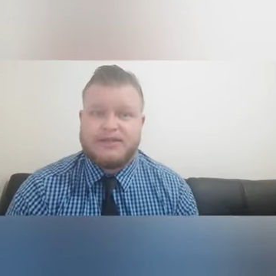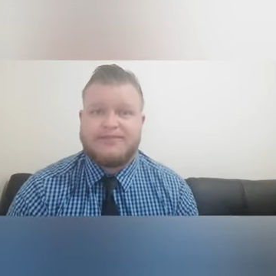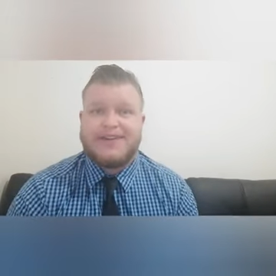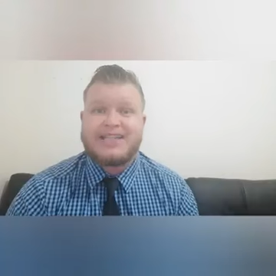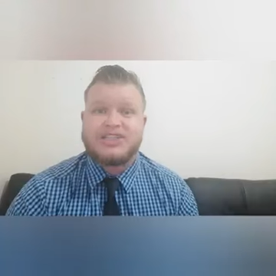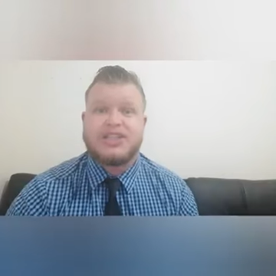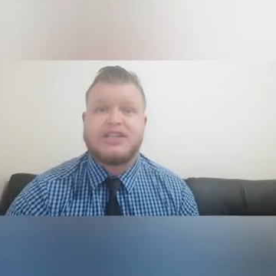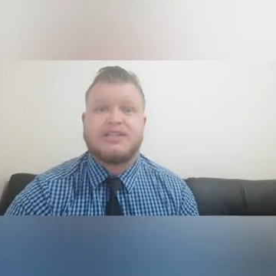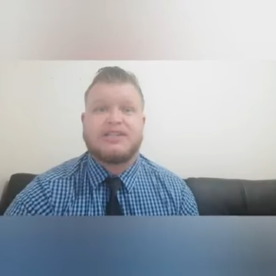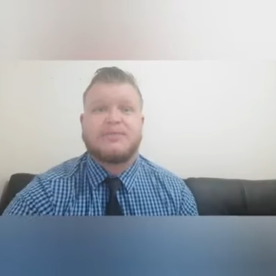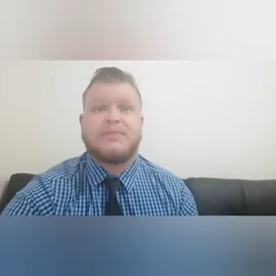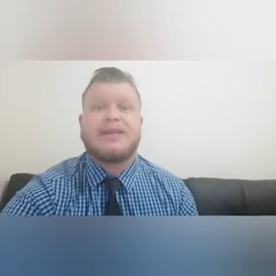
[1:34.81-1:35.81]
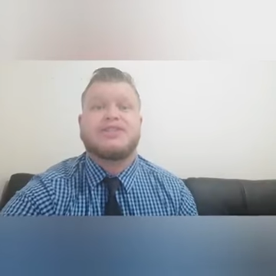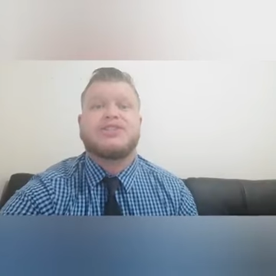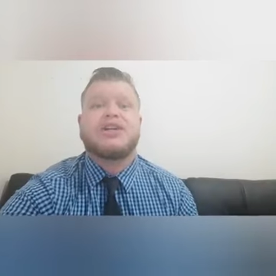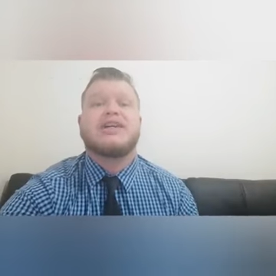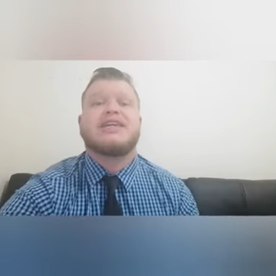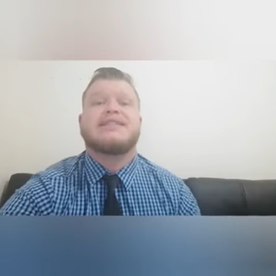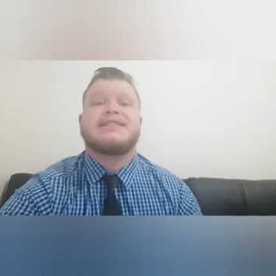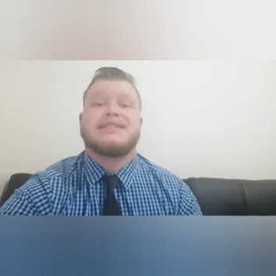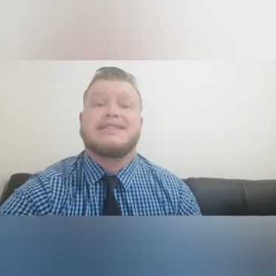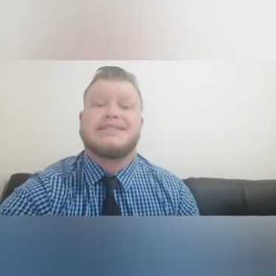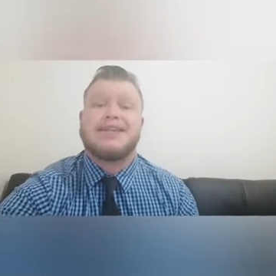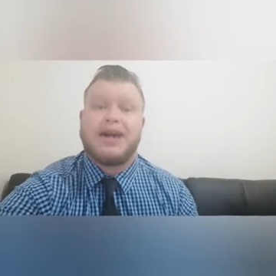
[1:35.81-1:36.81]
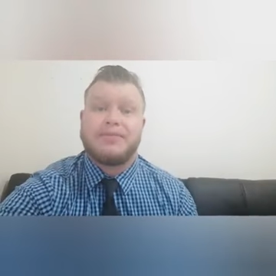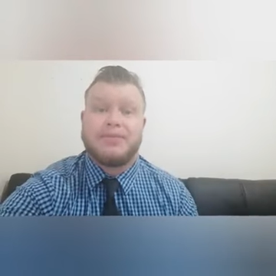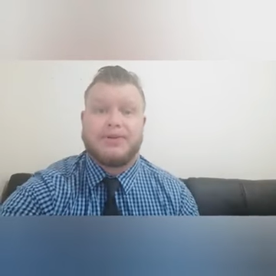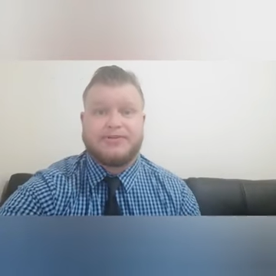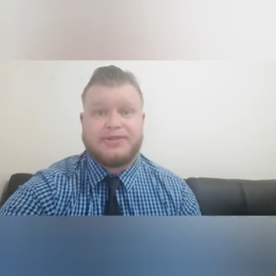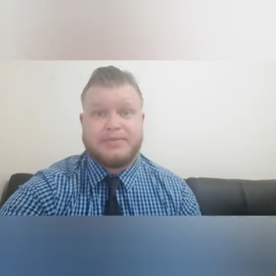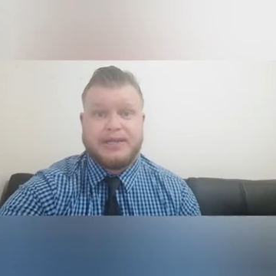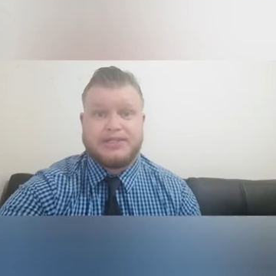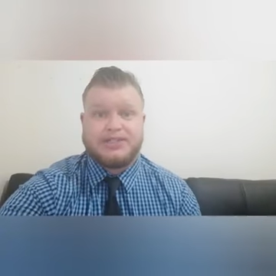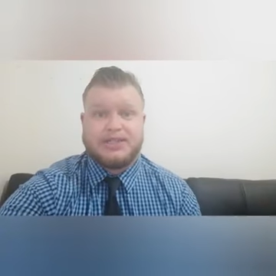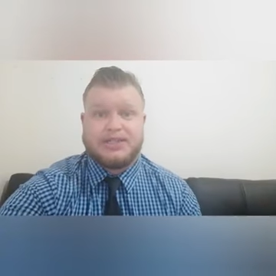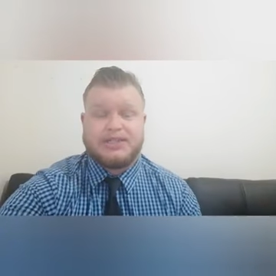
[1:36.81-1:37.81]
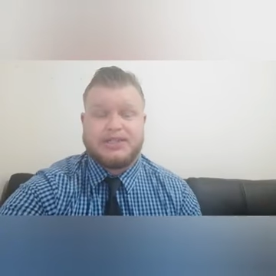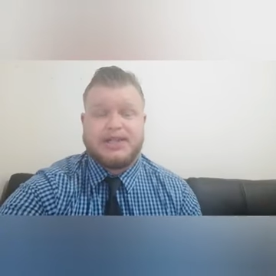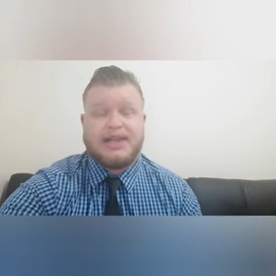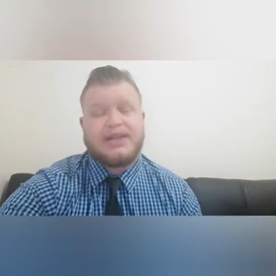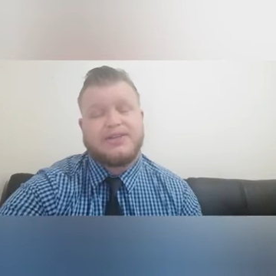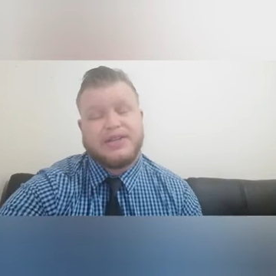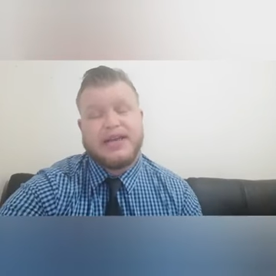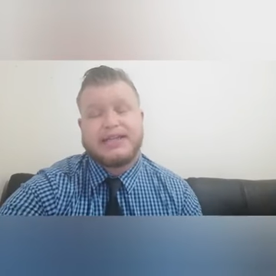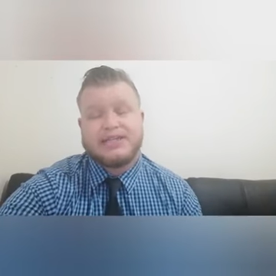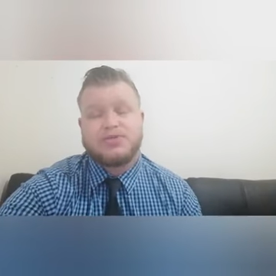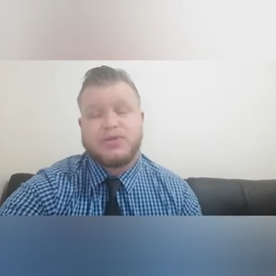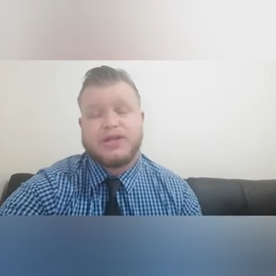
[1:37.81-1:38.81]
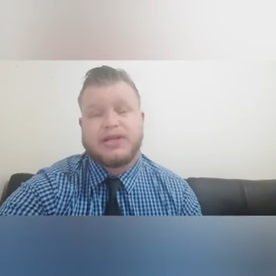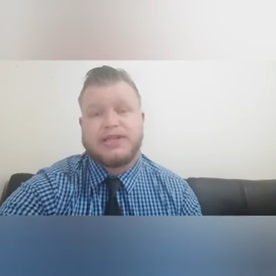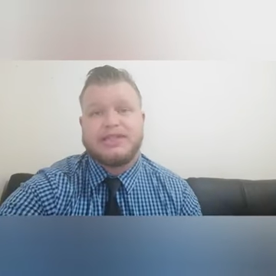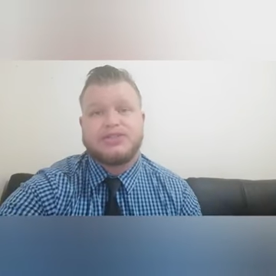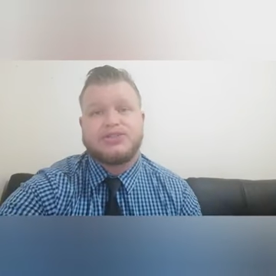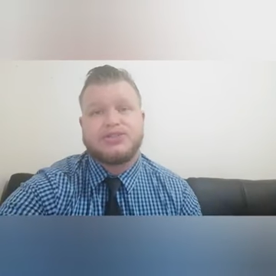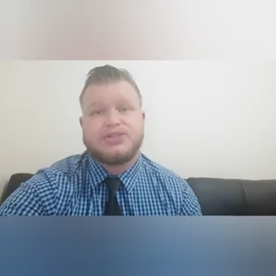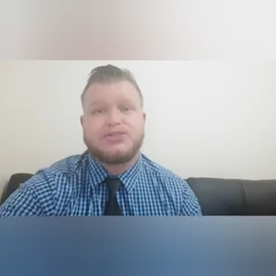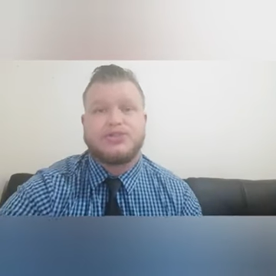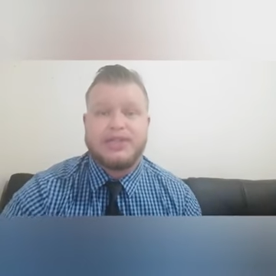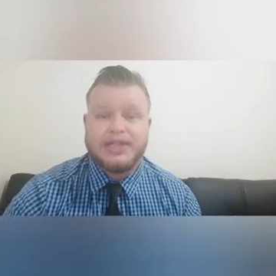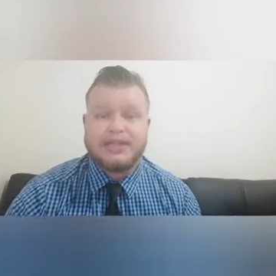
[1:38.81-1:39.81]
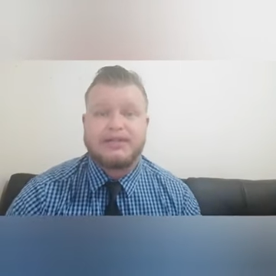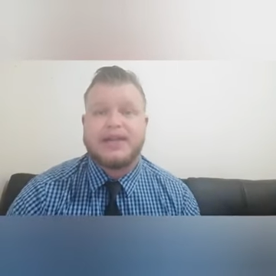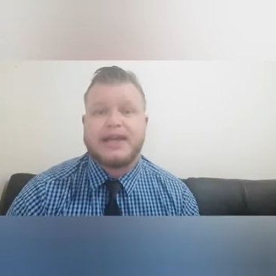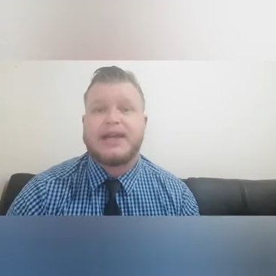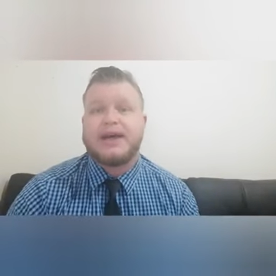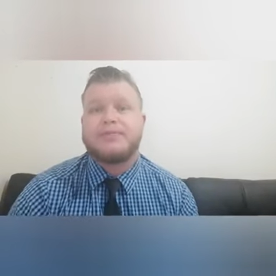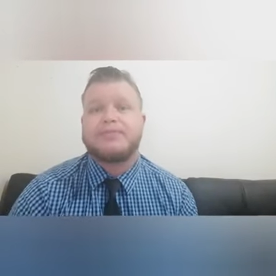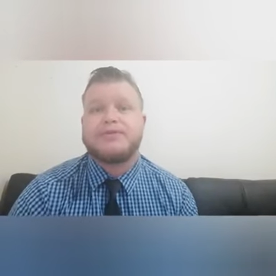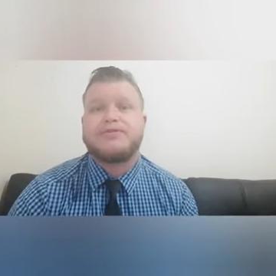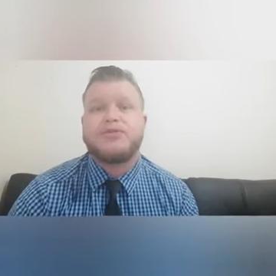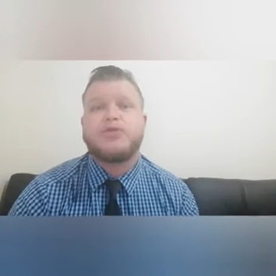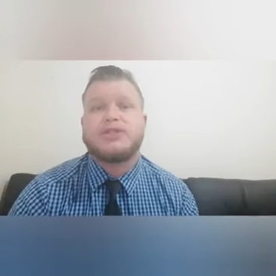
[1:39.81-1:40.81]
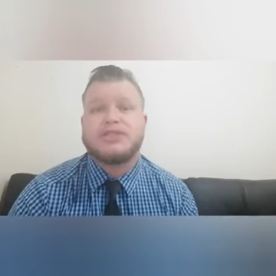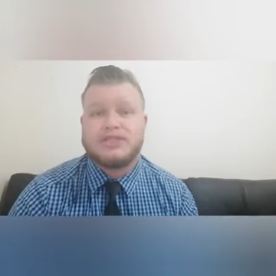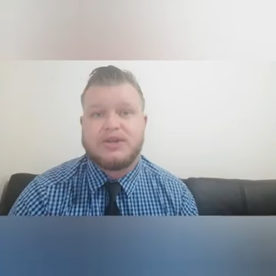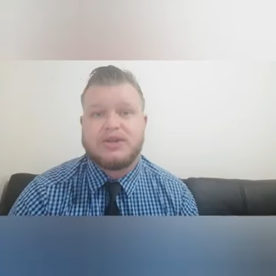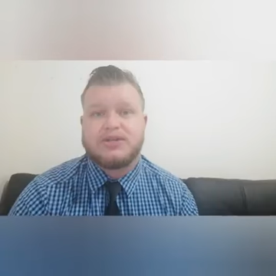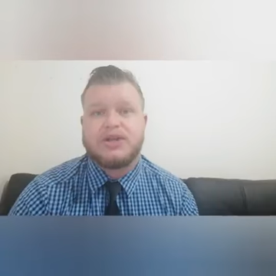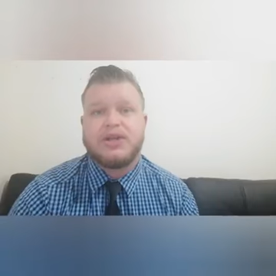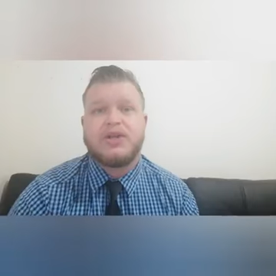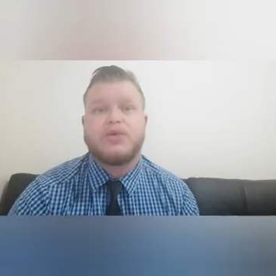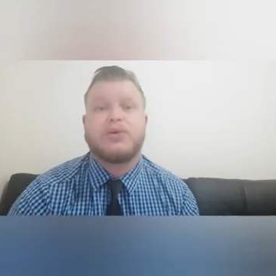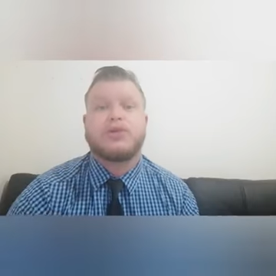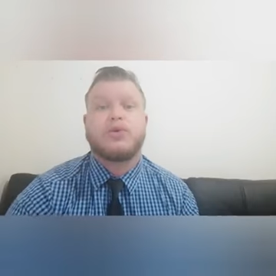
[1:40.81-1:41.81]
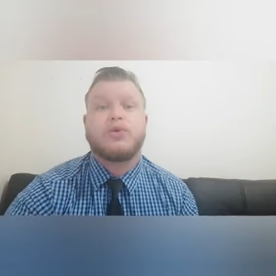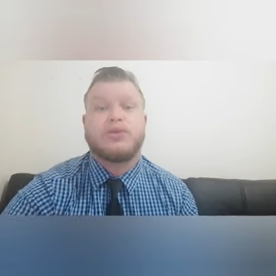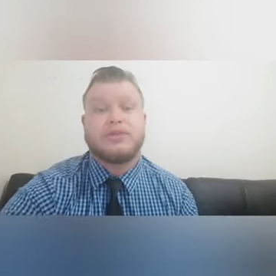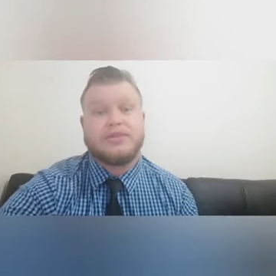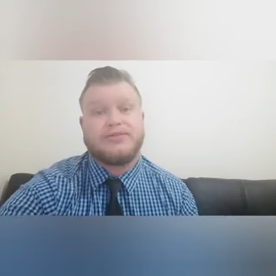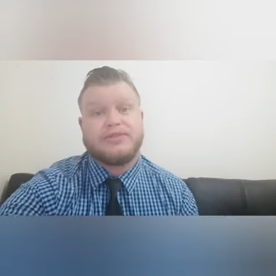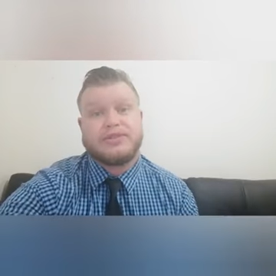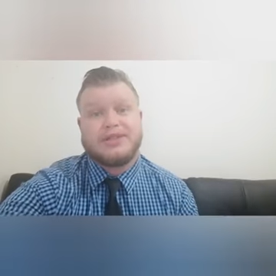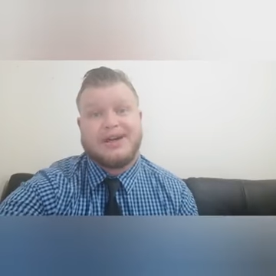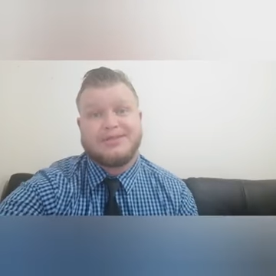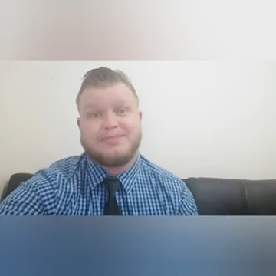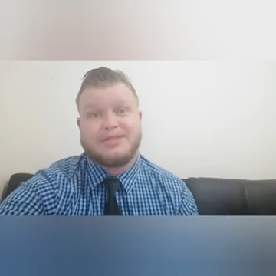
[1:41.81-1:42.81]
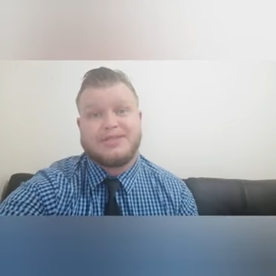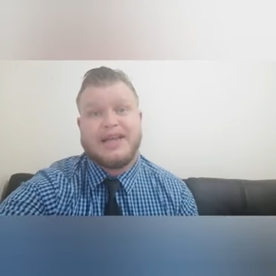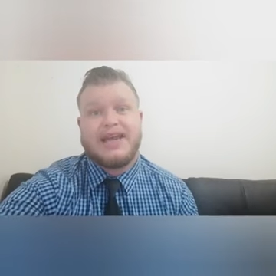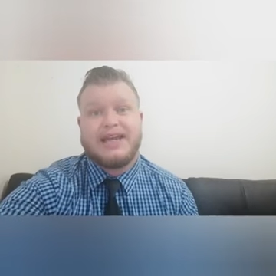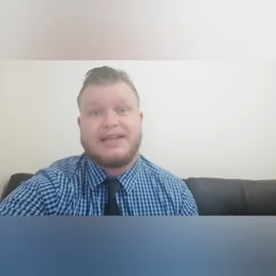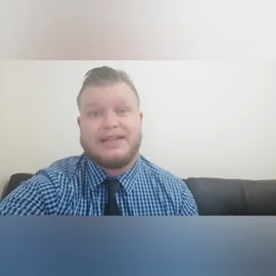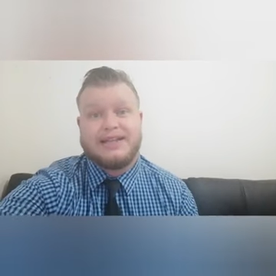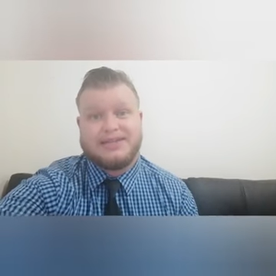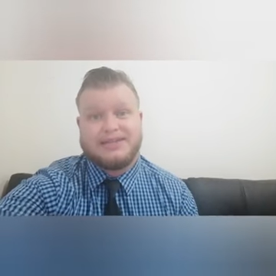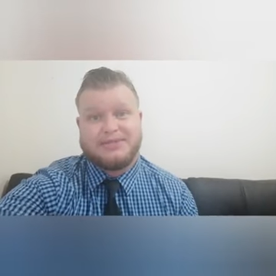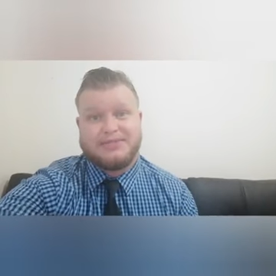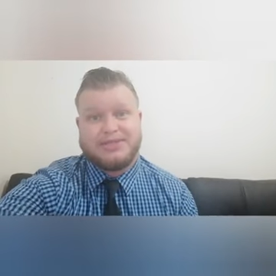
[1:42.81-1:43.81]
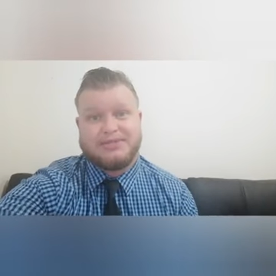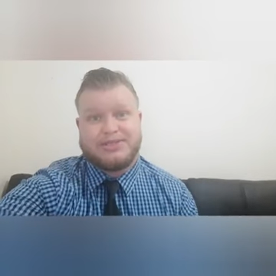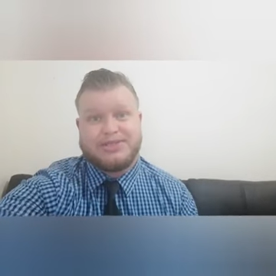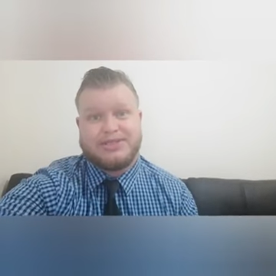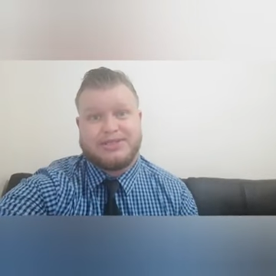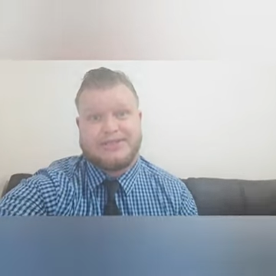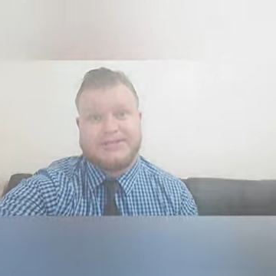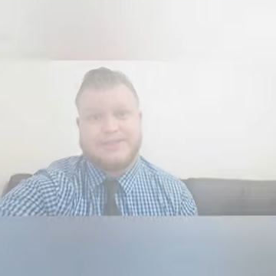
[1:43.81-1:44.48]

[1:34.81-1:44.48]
Vascular dementia is a type of dementia, and that is what I needed to do, clear that up before we start with all the different types and their symptoms.